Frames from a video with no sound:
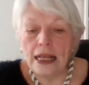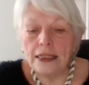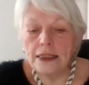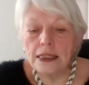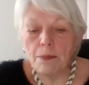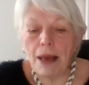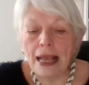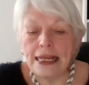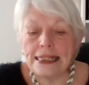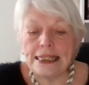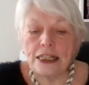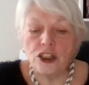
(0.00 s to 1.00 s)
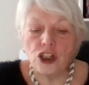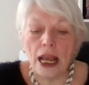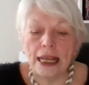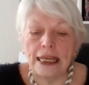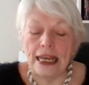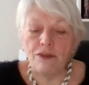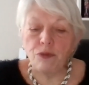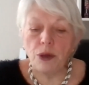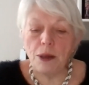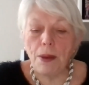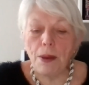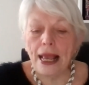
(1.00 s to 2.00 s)
And Maggie said, Jackie, if
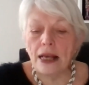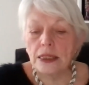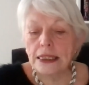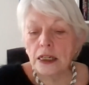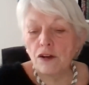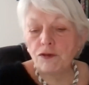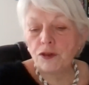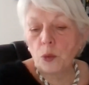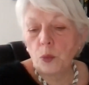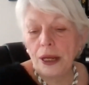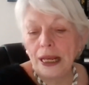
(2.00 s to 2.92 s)
we pay our staff the